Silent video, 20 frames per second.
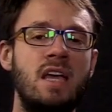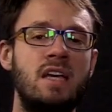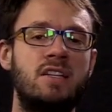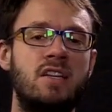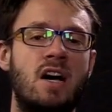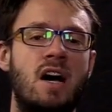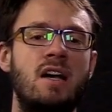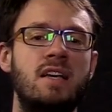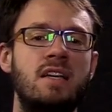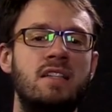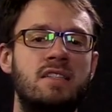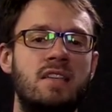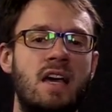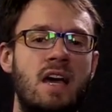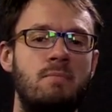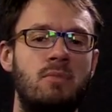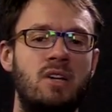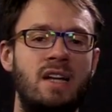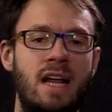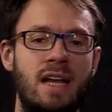Inside
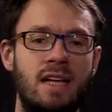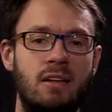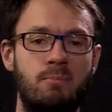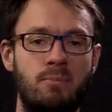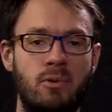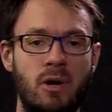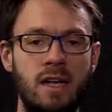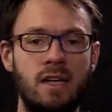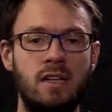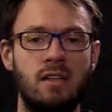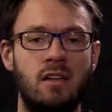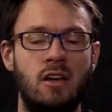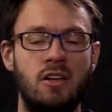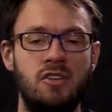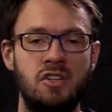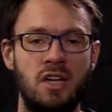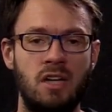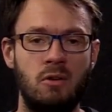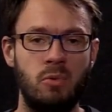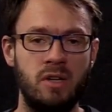monadic predicate
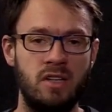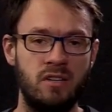logic,